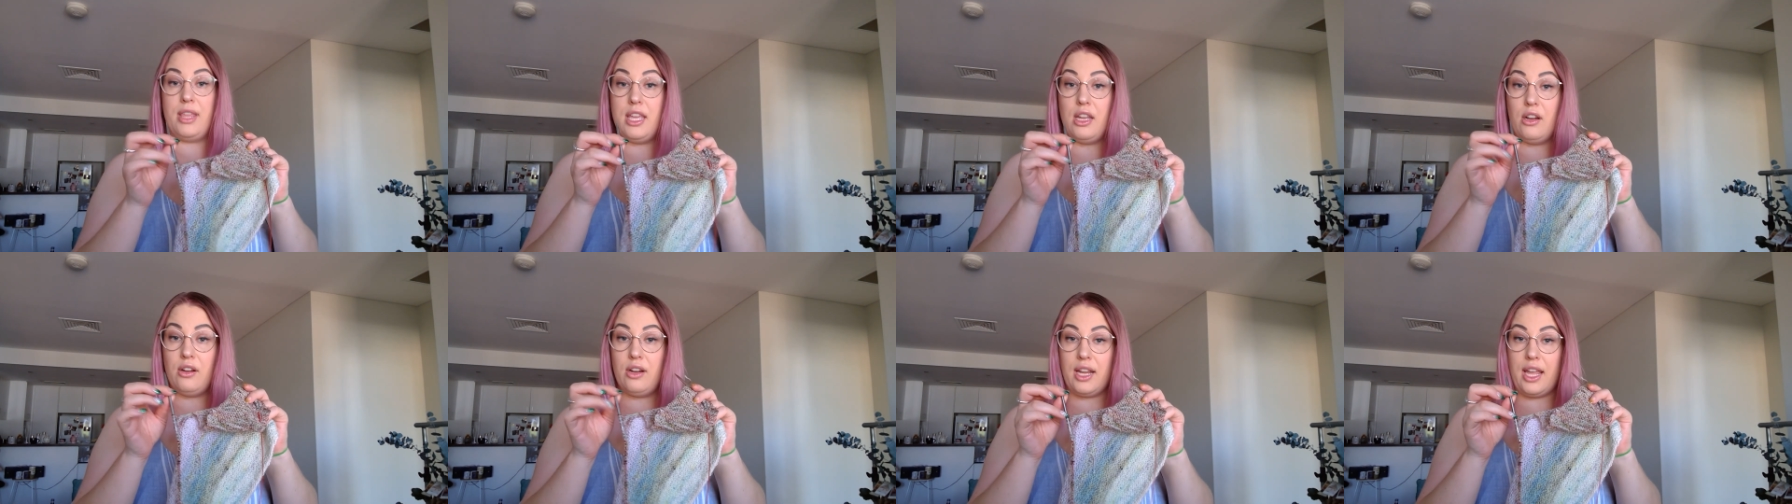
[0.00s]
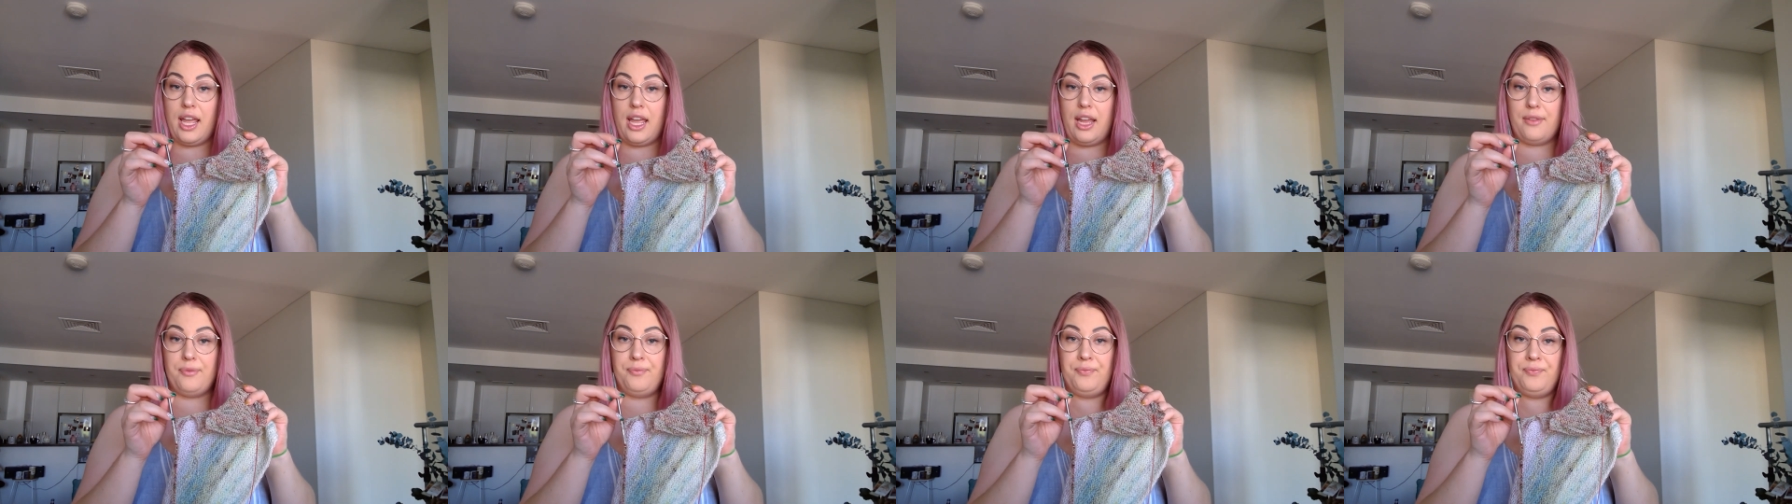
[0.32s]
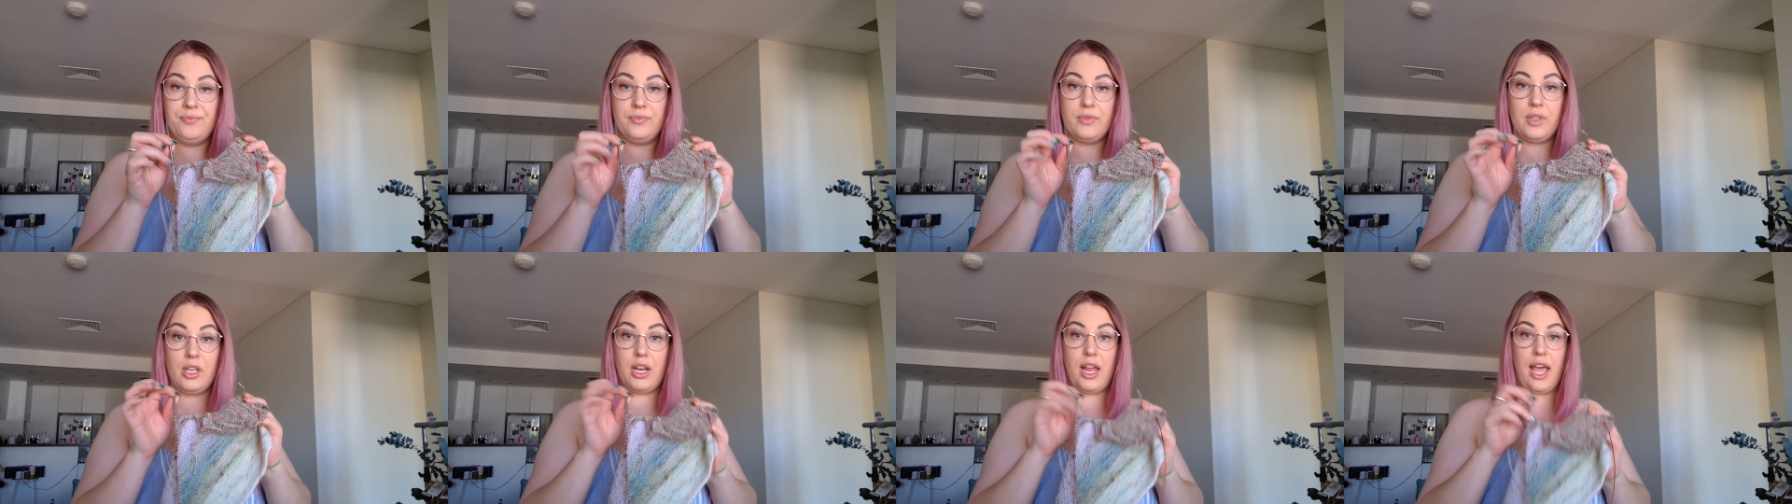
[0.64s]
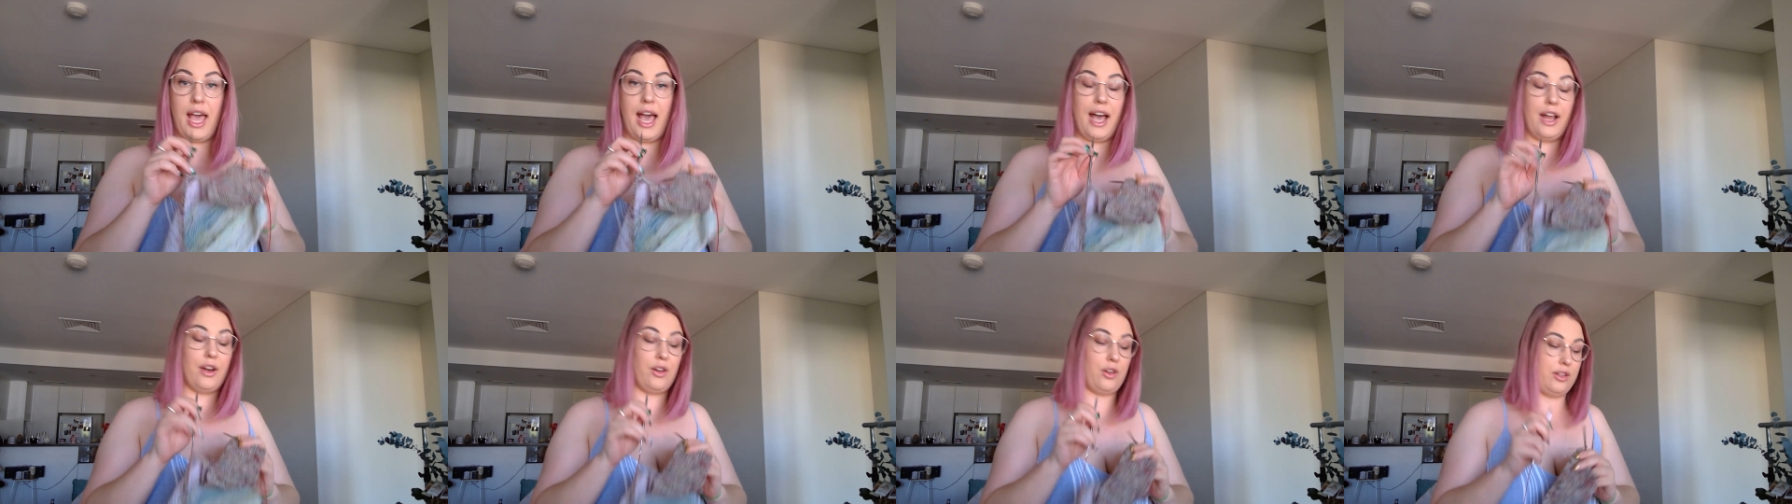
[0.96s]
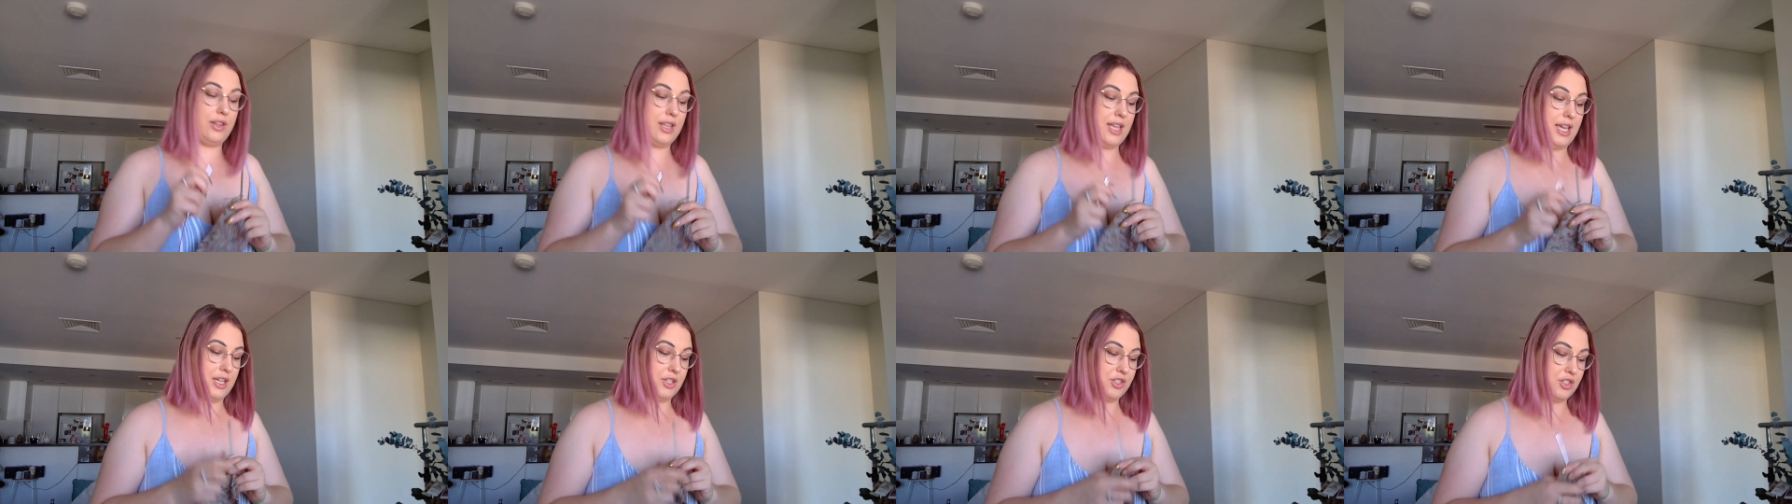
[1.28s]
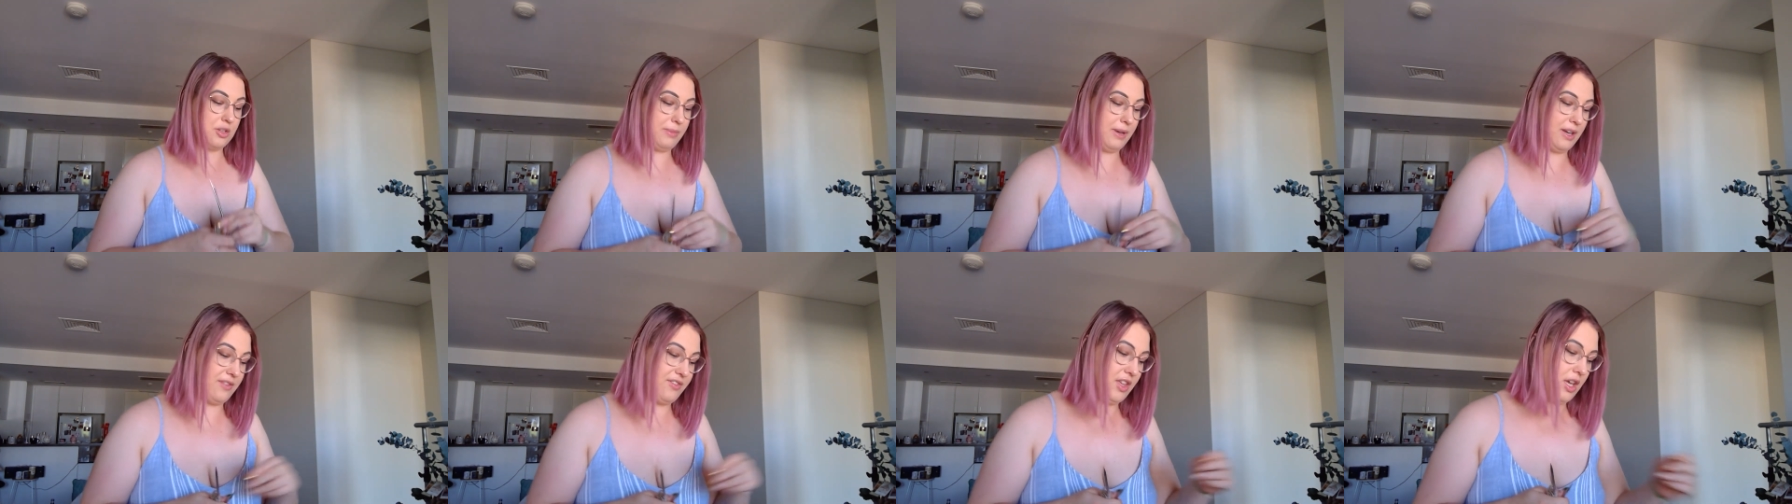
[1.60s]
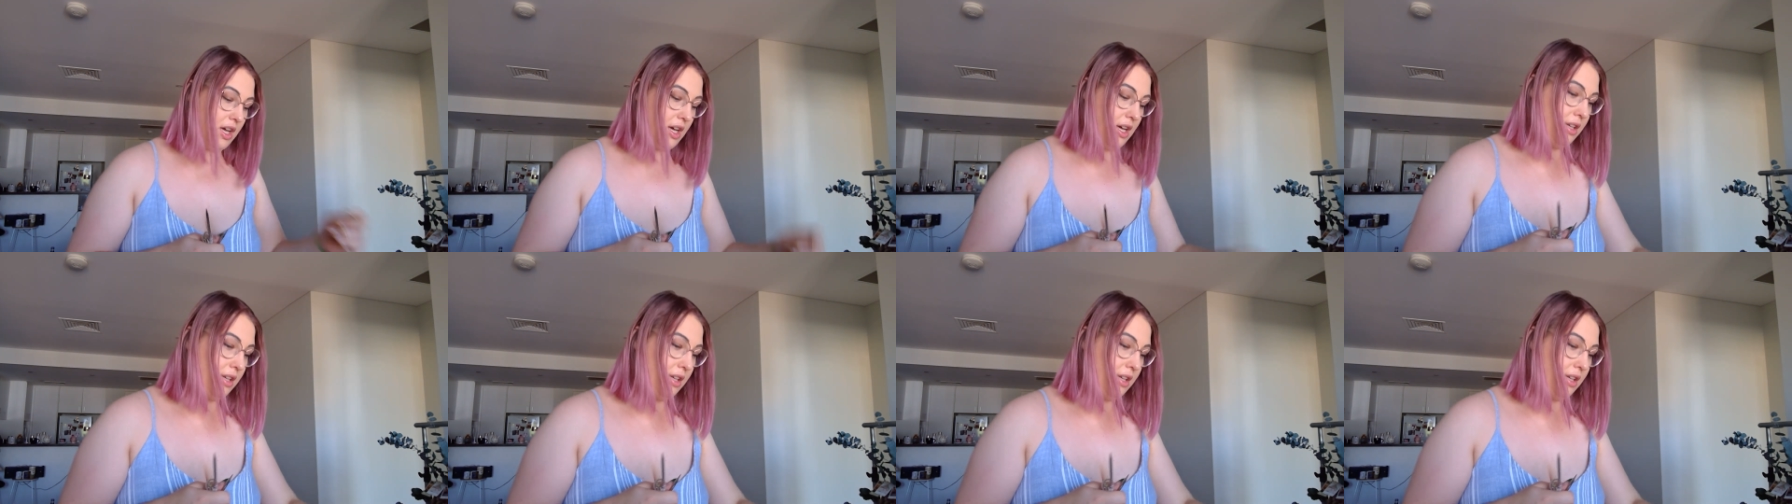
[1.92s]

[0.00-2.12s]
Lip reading: here again, gonna add on the extra bit of